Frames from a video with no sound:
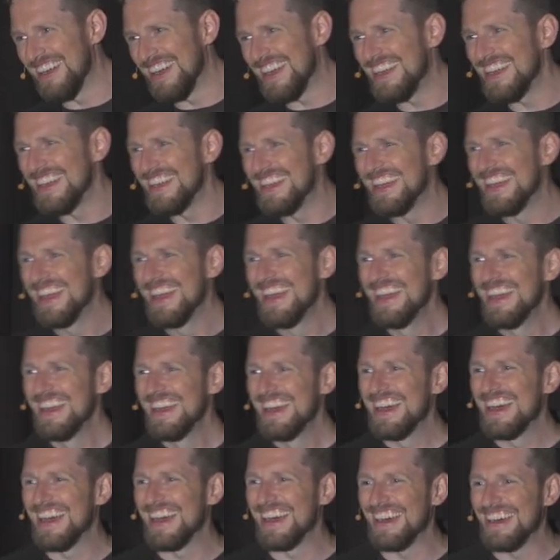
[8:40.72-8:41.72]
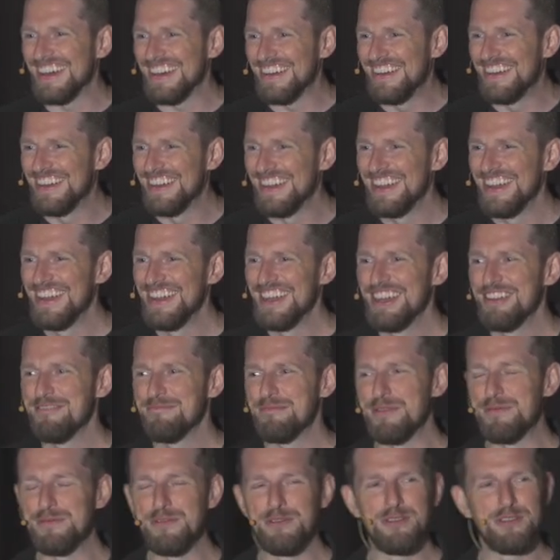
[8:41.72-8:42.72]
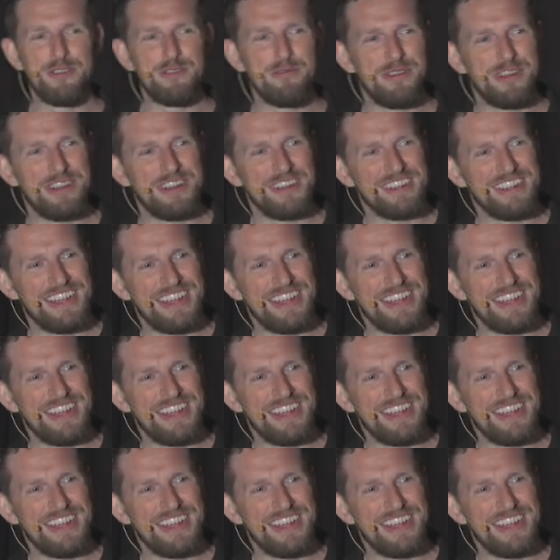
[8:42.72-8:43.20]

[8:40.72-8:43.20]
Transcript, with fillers: right? Uh, before we're